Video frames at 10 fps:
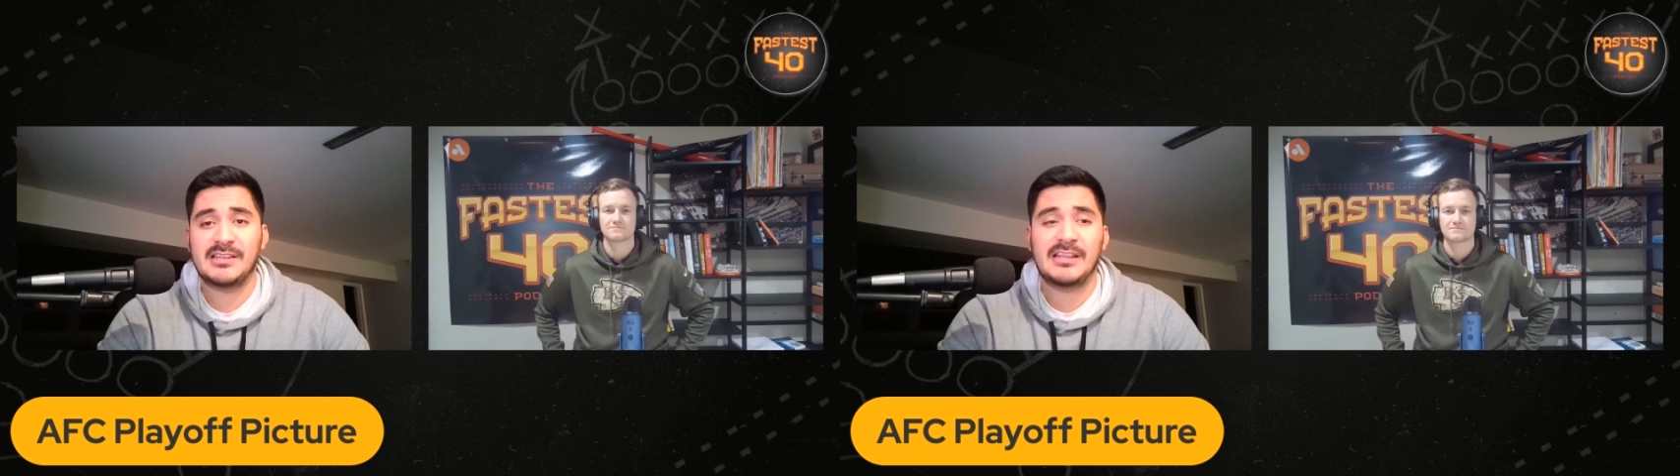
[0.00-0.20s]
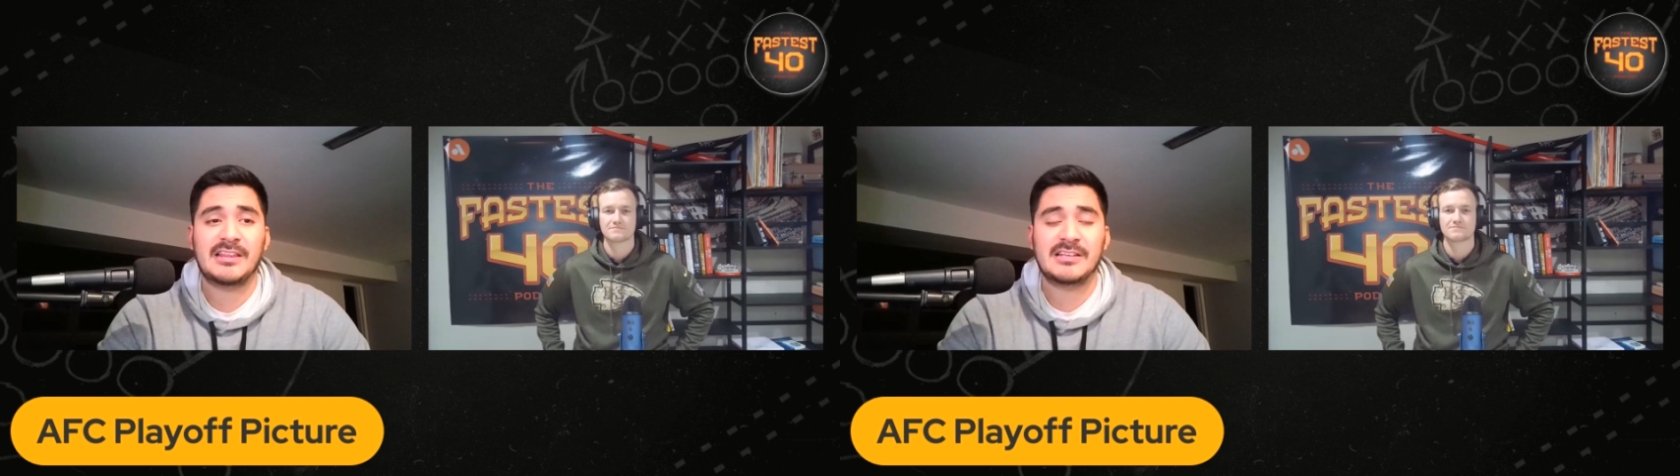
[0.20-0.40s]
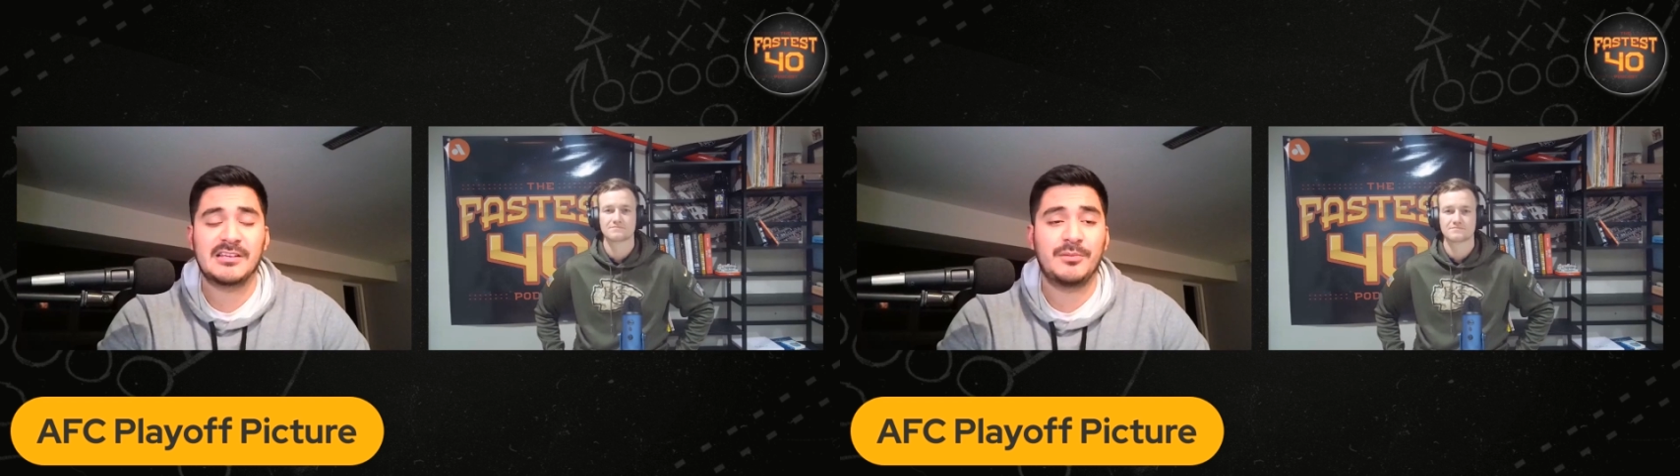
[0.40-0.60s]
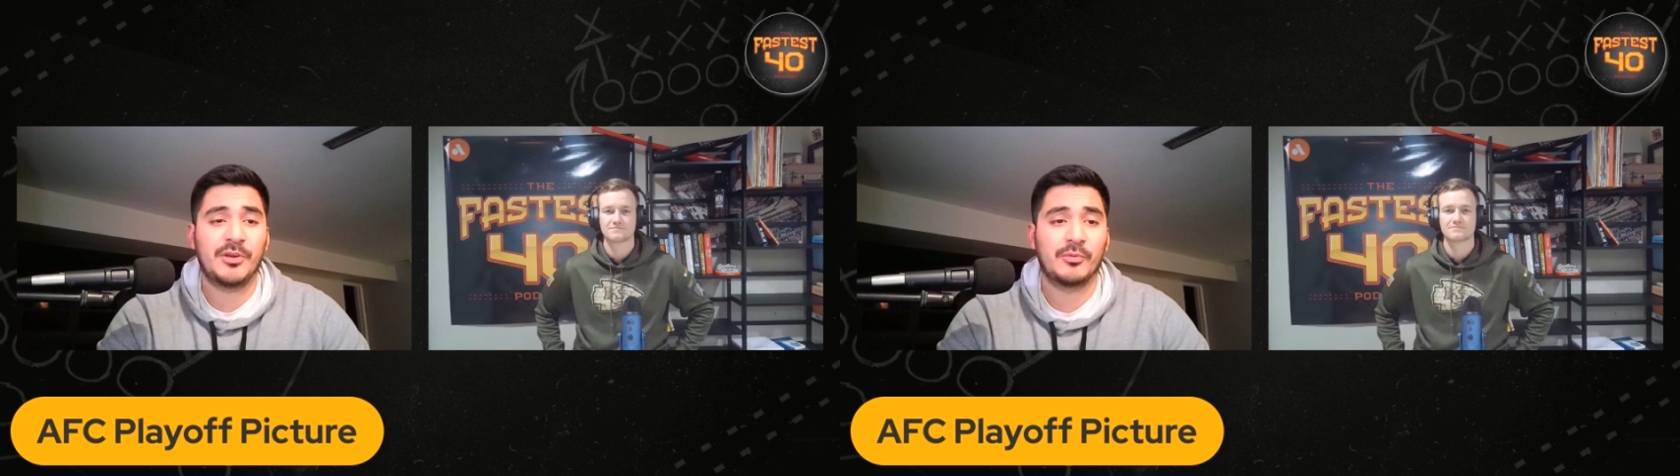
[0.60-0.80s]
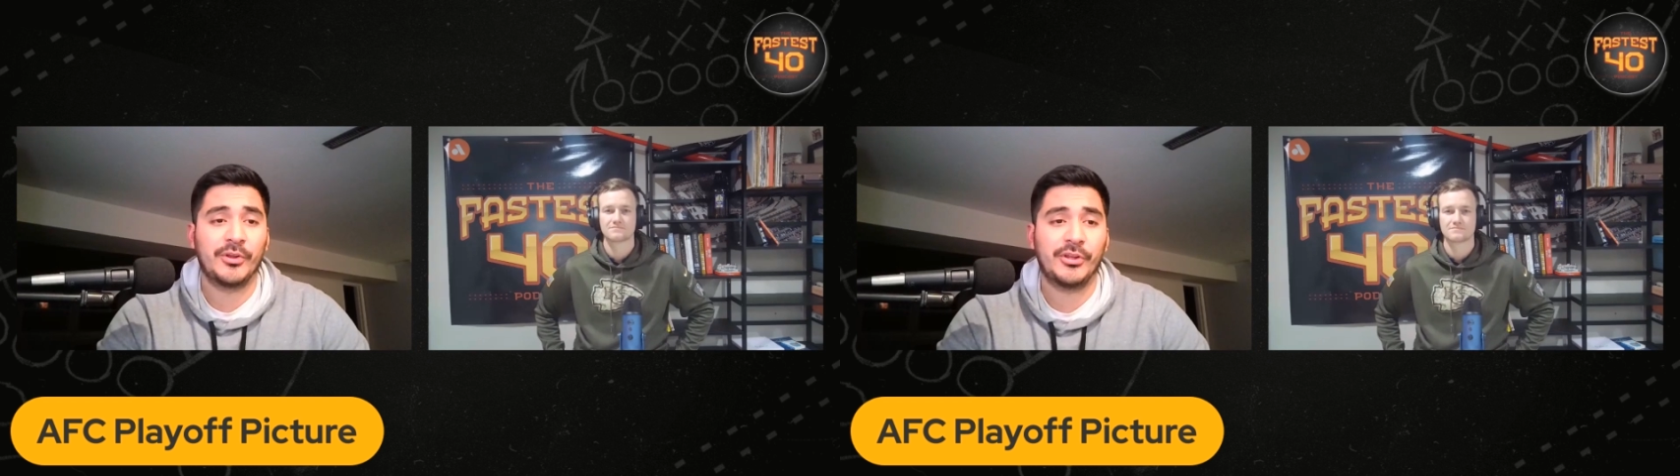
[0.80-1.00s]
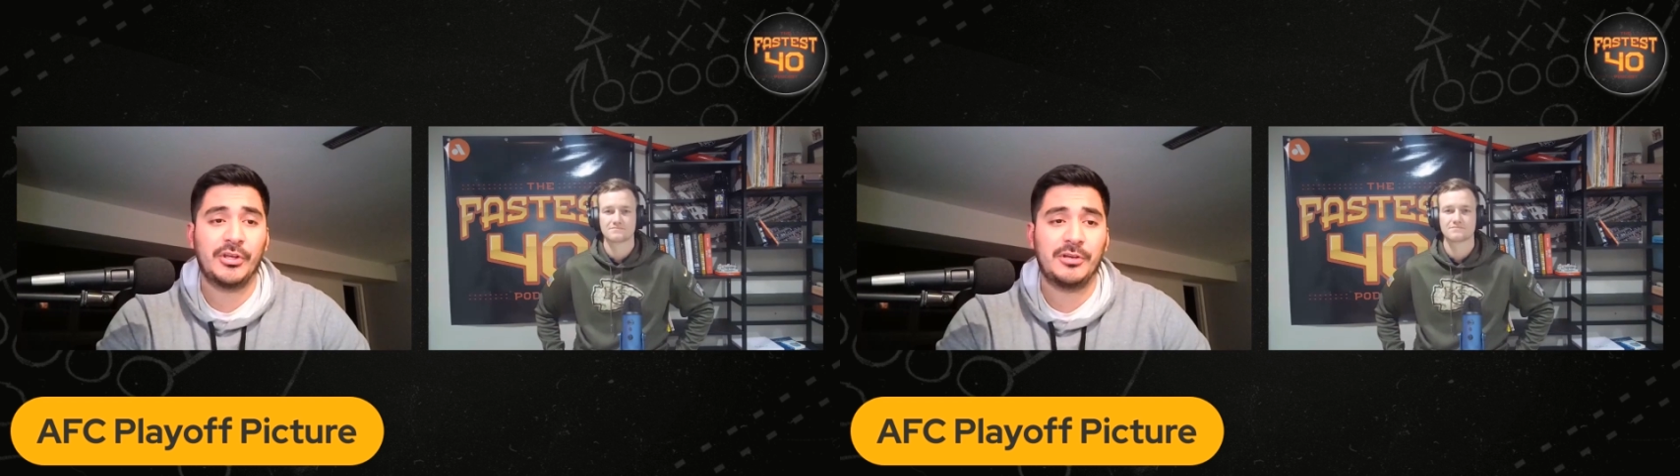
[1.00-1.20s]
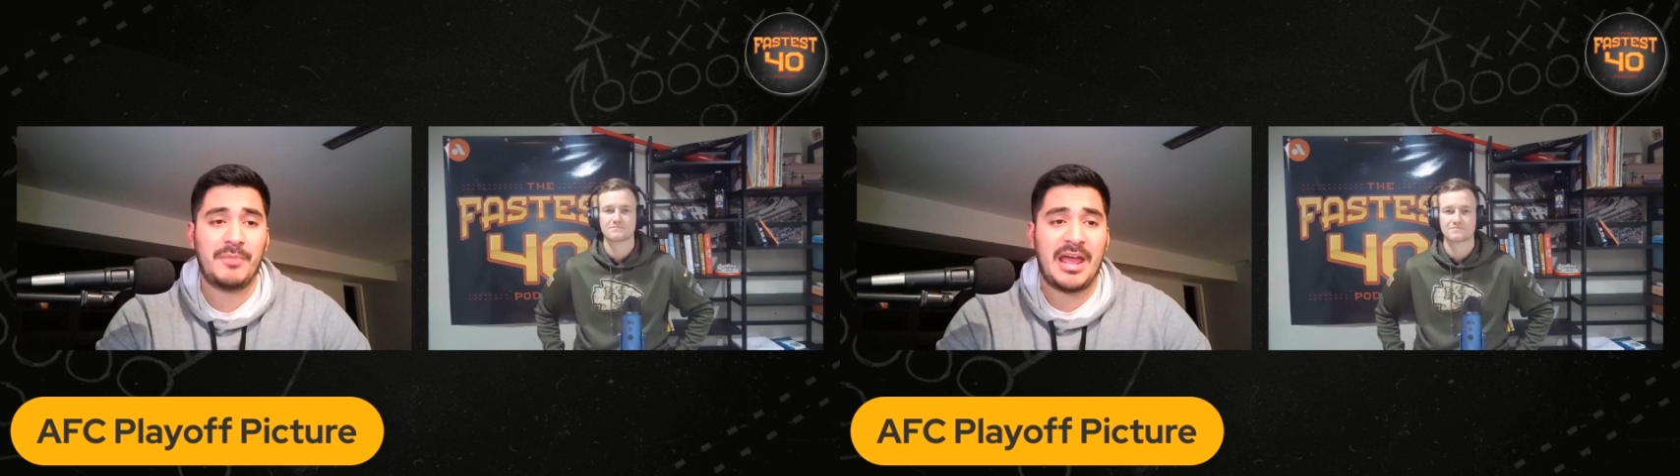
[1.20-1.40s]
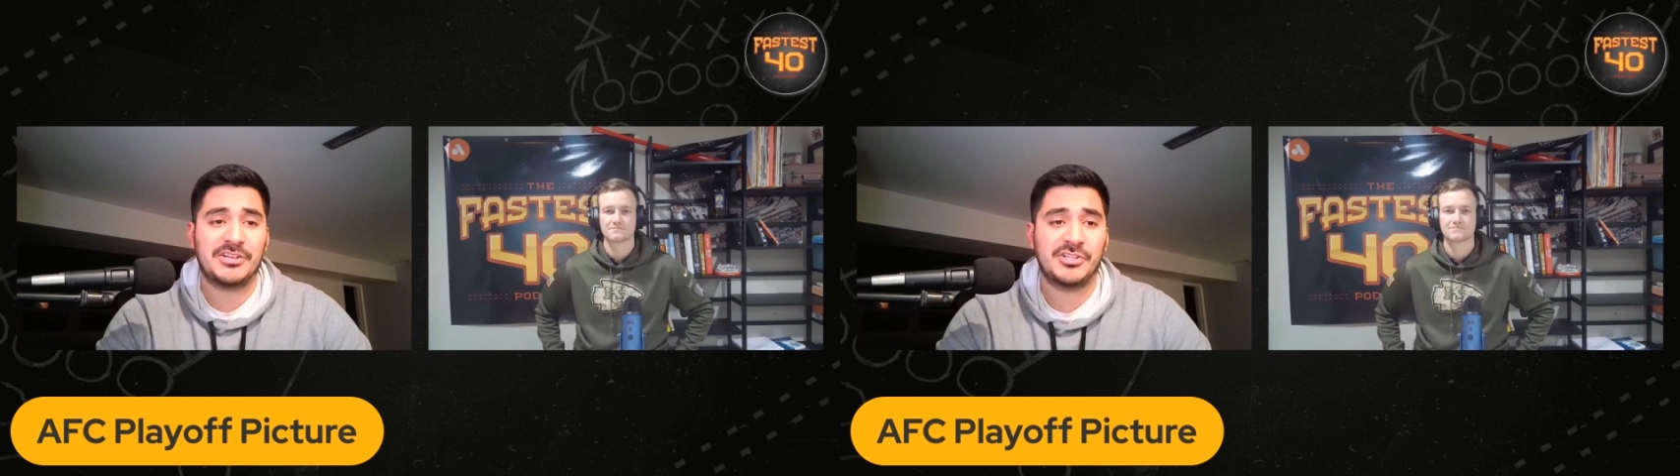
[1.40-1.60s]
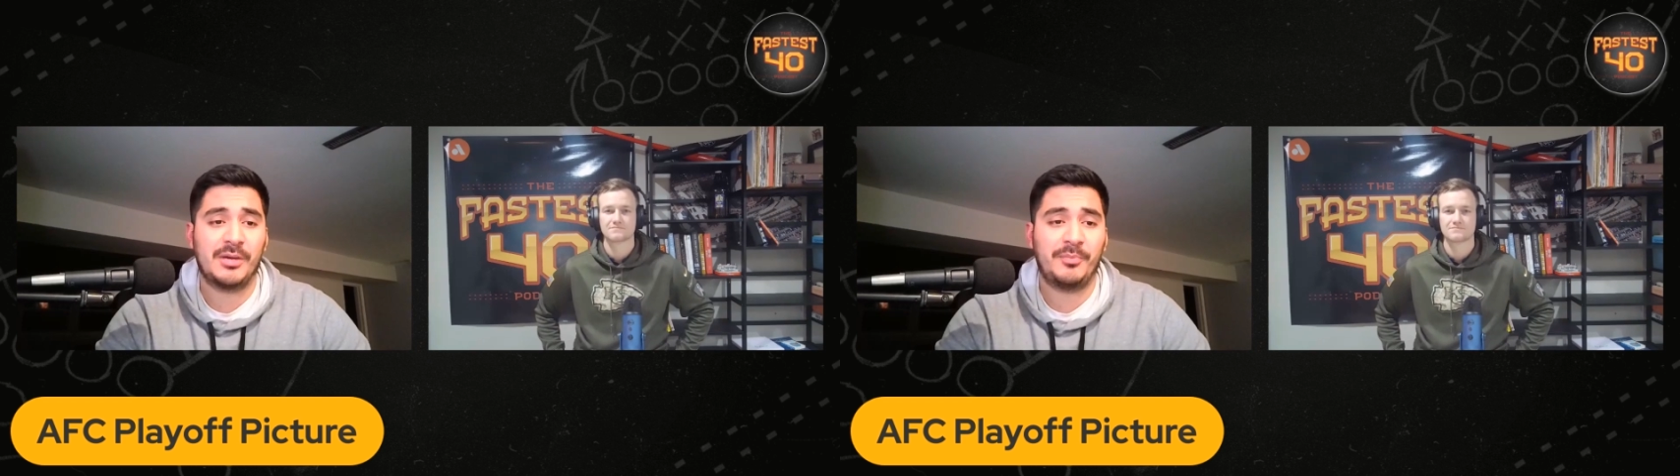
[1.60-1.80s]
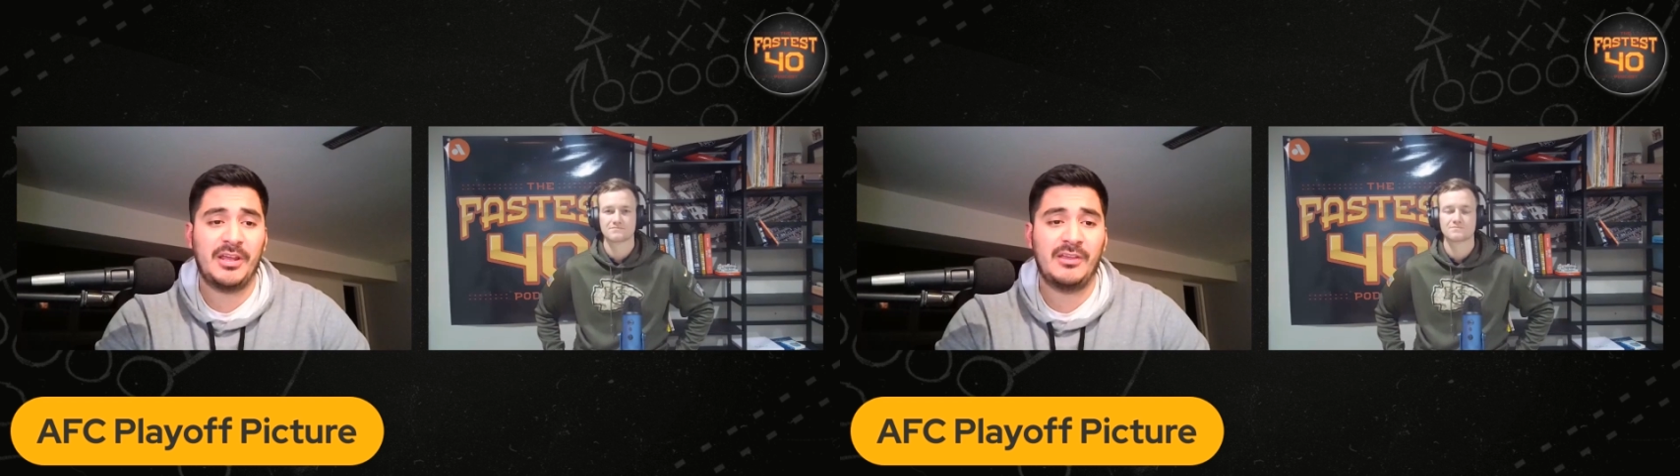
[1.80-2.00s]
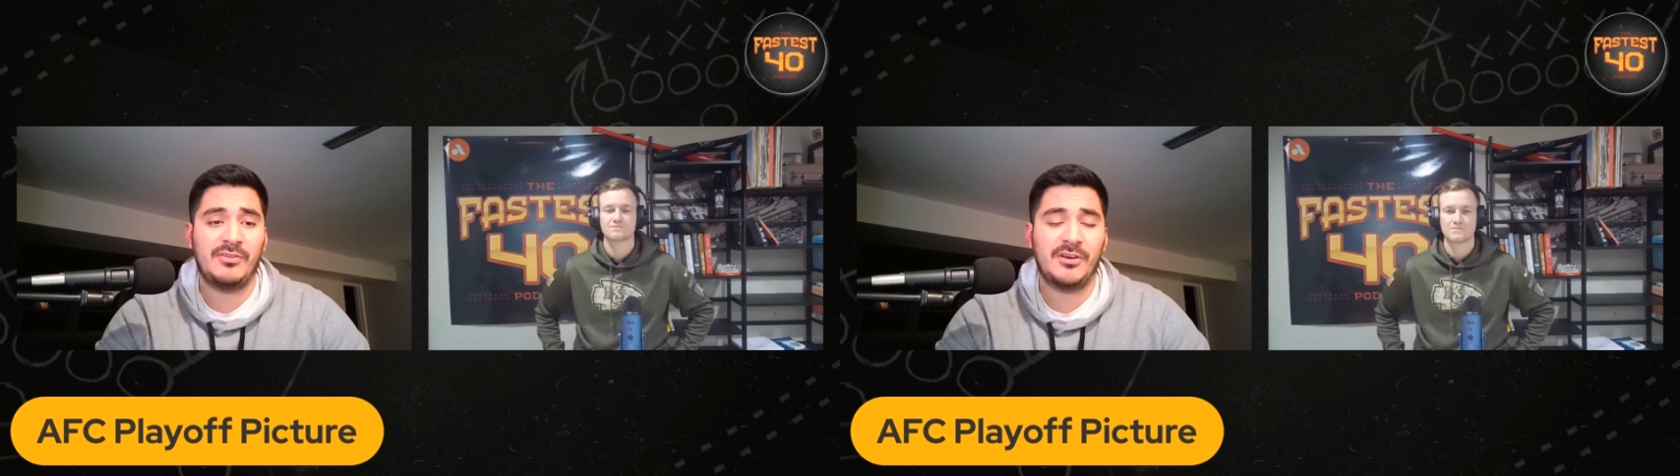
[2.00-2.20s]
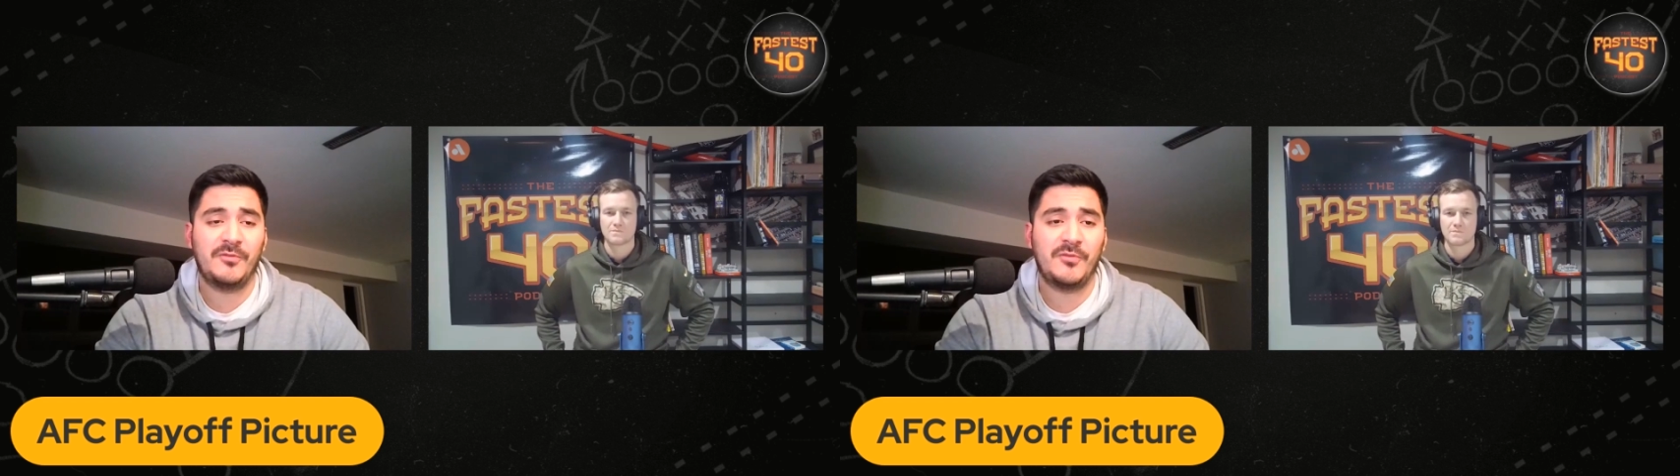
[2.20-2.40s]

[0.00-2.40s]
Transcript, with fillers: I think that's going to be a really good matchup in the